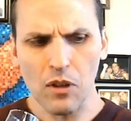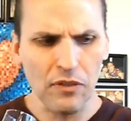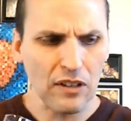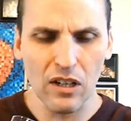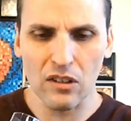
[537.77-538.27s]

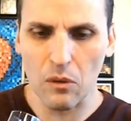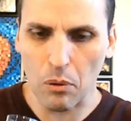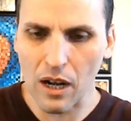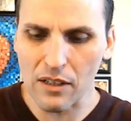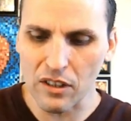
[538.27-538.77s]
That's not
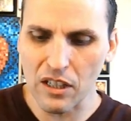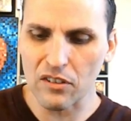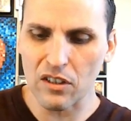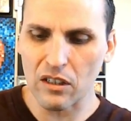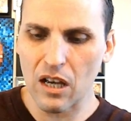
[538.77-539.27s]
surprising that it's
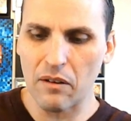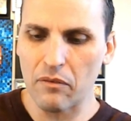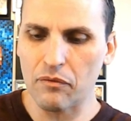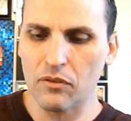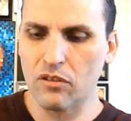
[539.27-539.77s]
going to kind
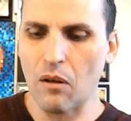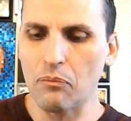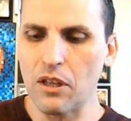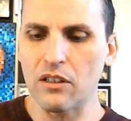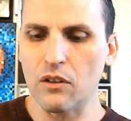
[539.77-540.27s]
of,
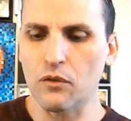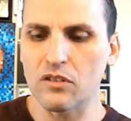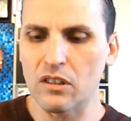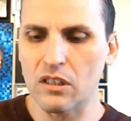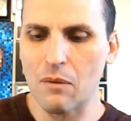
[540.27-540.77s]
something different's
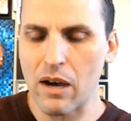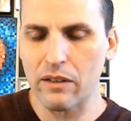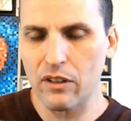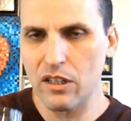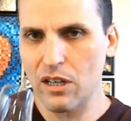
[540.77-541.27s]
going to come out
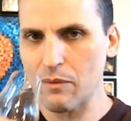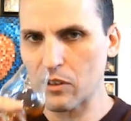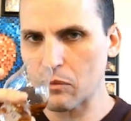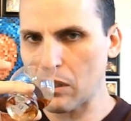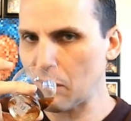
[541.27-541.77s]
of it each time you
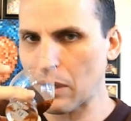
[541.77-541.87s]
smell it.